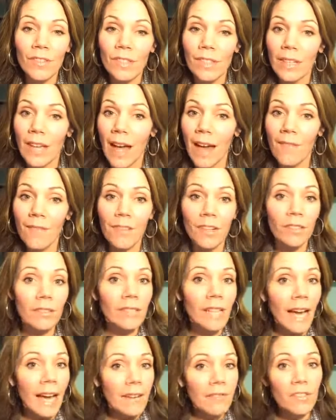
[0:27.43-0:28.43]
have their
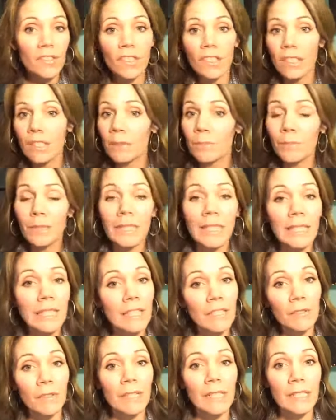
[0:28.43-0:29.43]
lives just completely
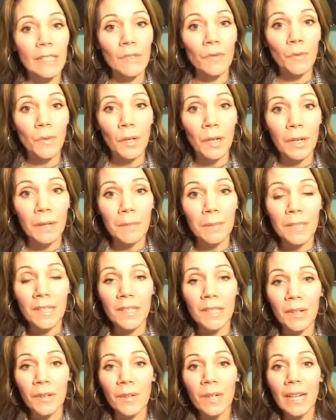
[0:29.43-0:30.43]
transformed.
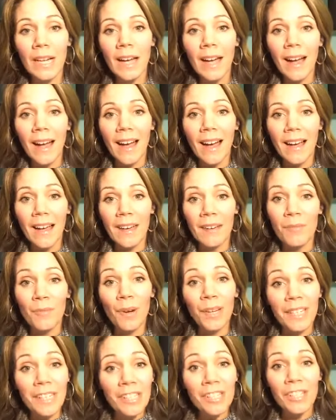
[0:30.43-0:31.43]
So I
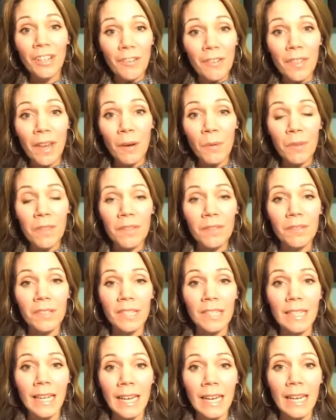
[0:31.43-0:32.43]
want to share that with you
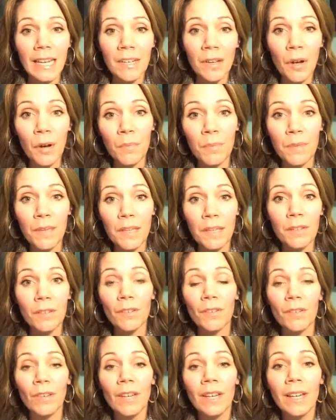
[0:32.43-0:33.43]
tonight and hope that
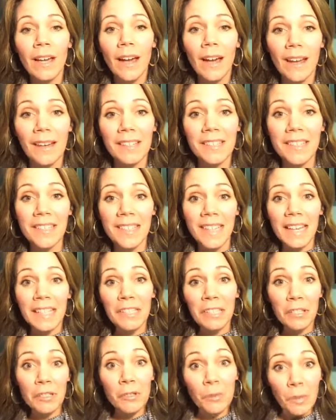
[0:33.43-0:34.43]
you'll decide
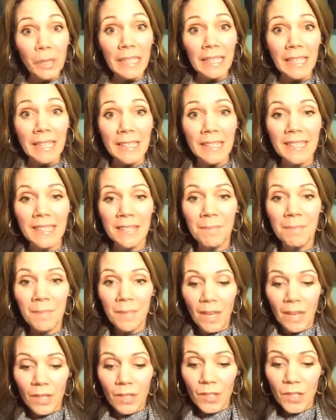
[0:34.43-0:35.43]
to join us.
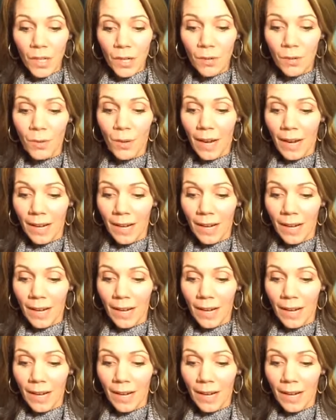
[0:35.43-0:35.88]
So